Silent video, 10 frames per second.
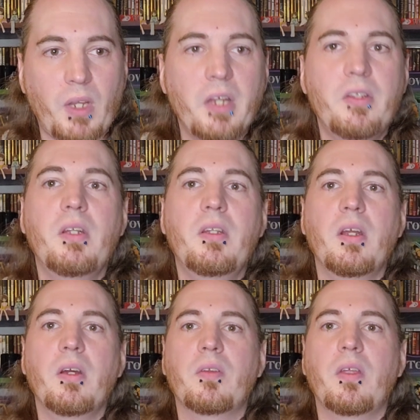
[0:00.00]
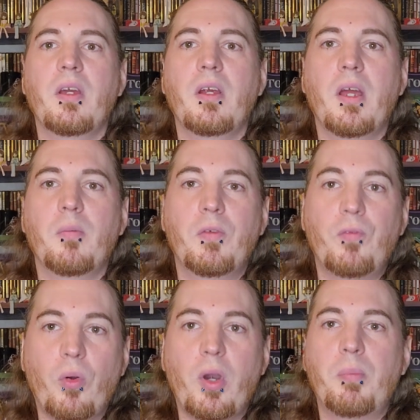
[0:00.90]
I did get out there
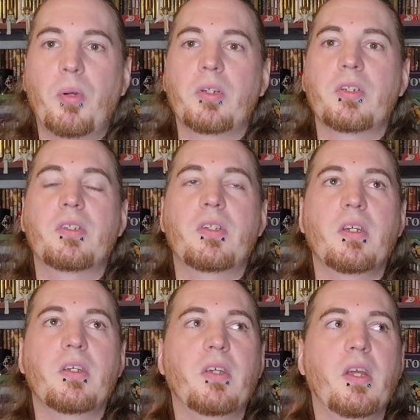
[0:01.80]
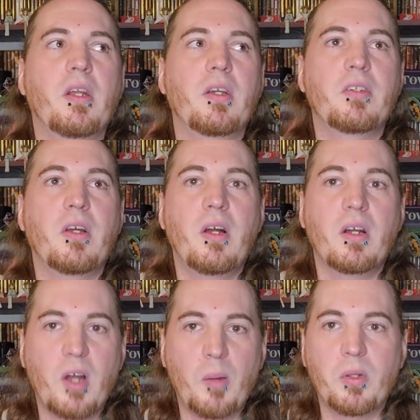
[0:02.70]
before I purchased this and I saw
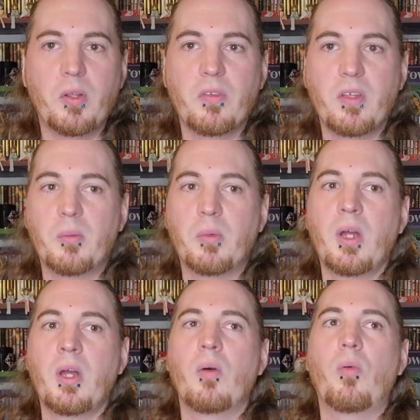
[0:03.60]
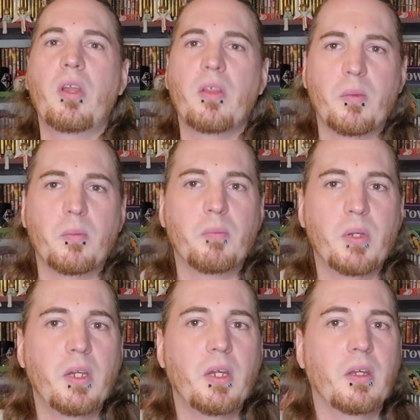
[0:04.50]
a couple of them. One of them
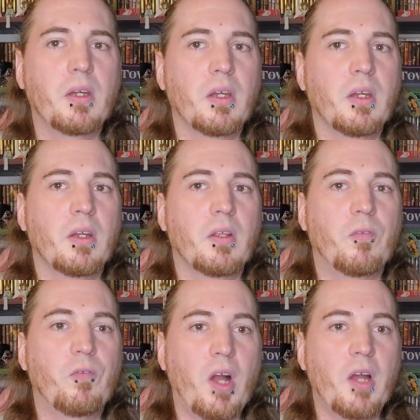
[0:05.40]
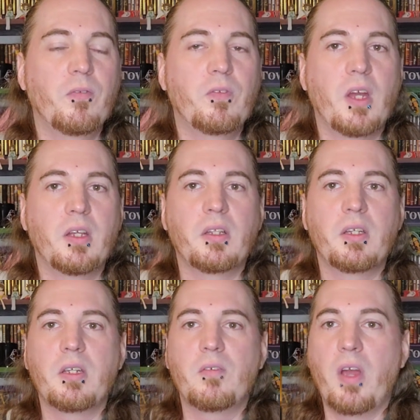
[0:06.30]
being the 5
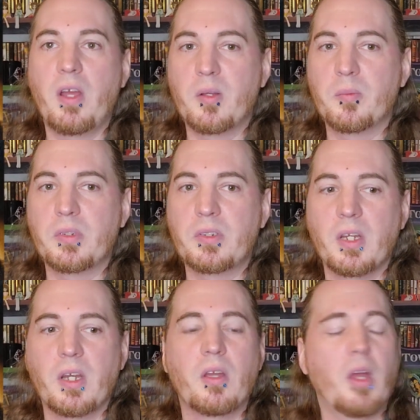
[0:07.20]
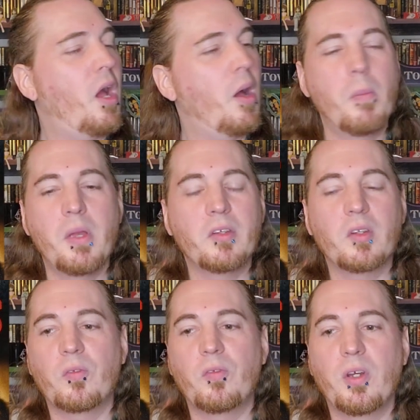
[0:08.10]
Deadly Venoms,
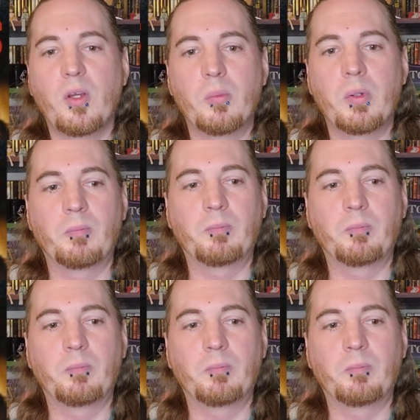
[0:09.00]
amazing film,